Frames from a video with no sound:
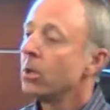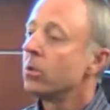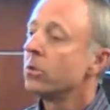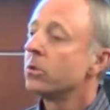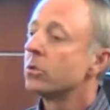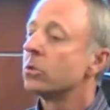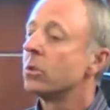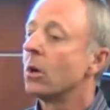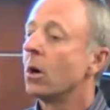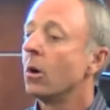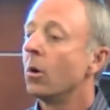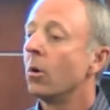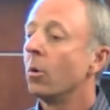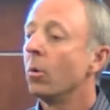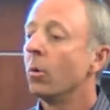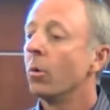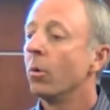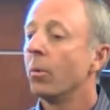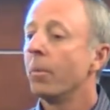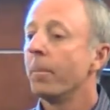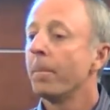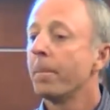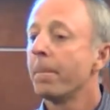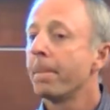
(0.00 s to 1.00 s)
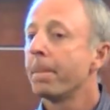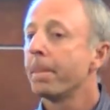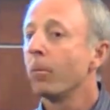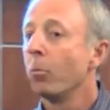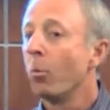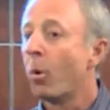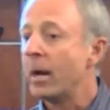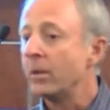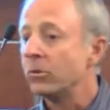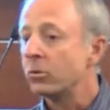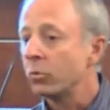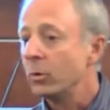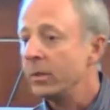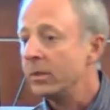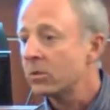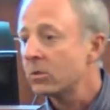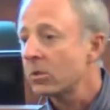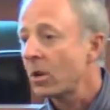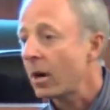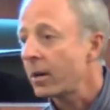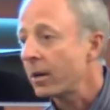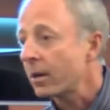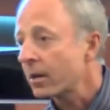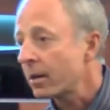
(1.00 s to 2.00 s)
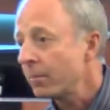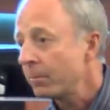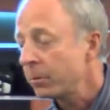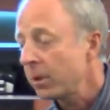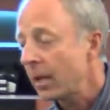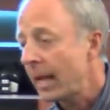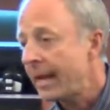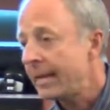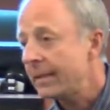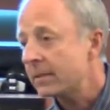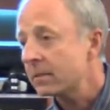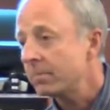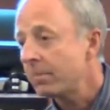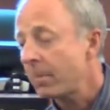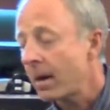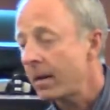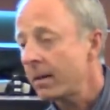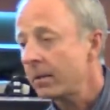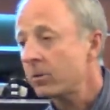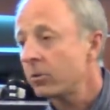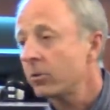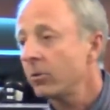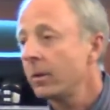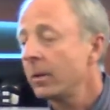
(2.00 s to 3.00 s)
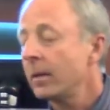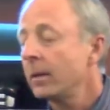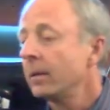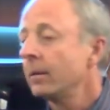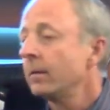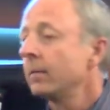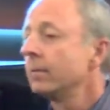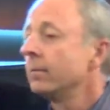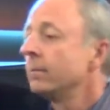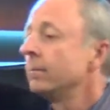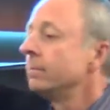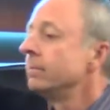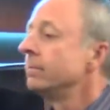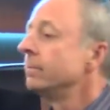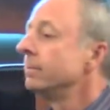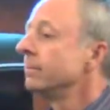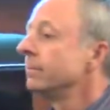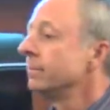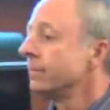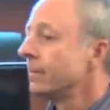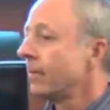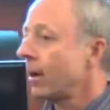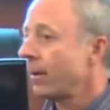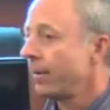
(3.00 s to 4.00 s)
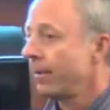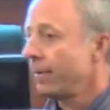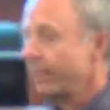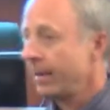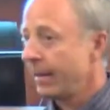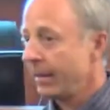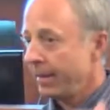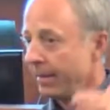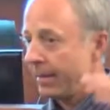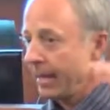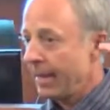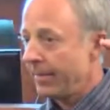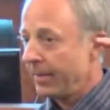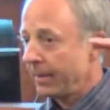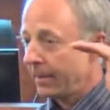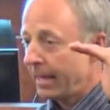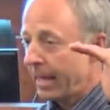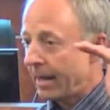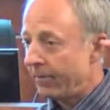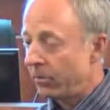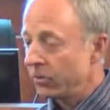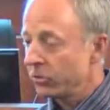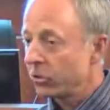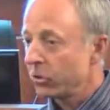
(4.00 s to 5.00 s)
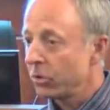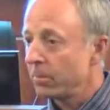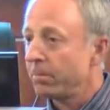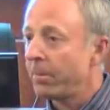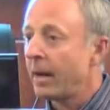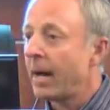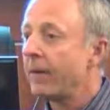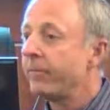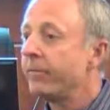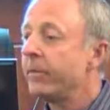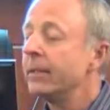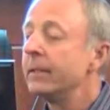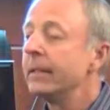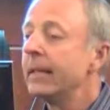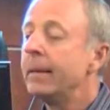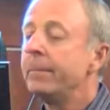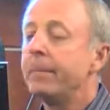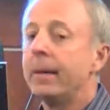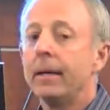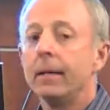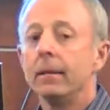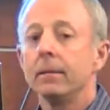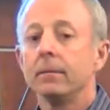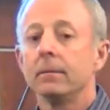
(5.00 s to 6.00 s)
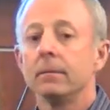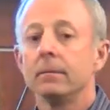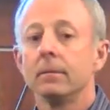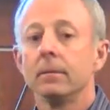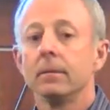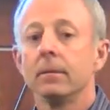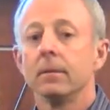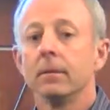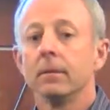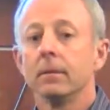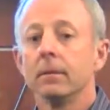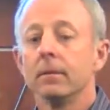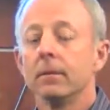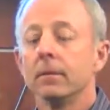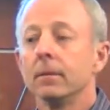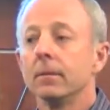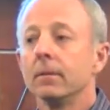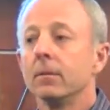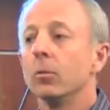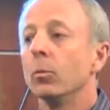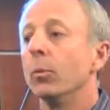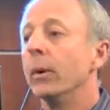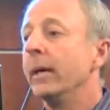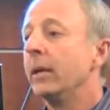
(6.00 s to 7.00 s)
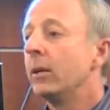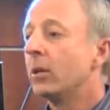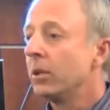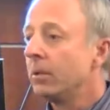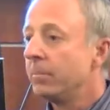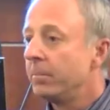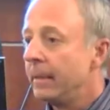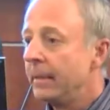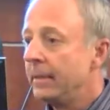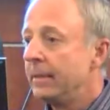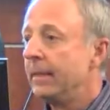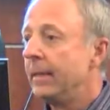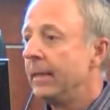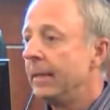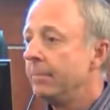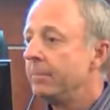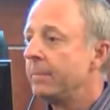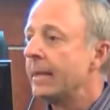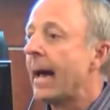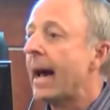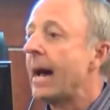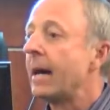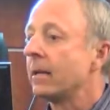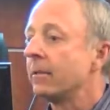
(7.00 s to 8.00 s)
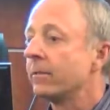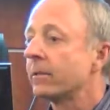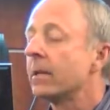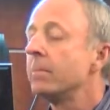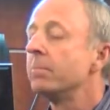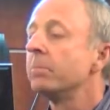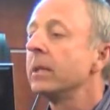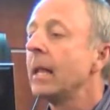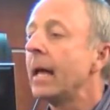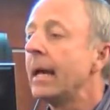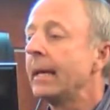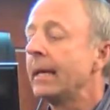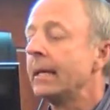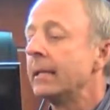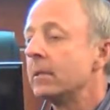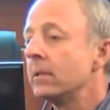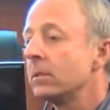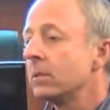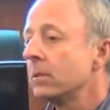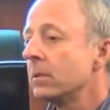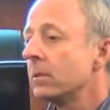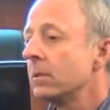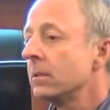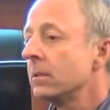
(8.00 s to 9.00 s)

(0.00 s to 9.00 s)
So once we start our compliance monitoring and the levels are above the limit, we could be deemed out of compliance.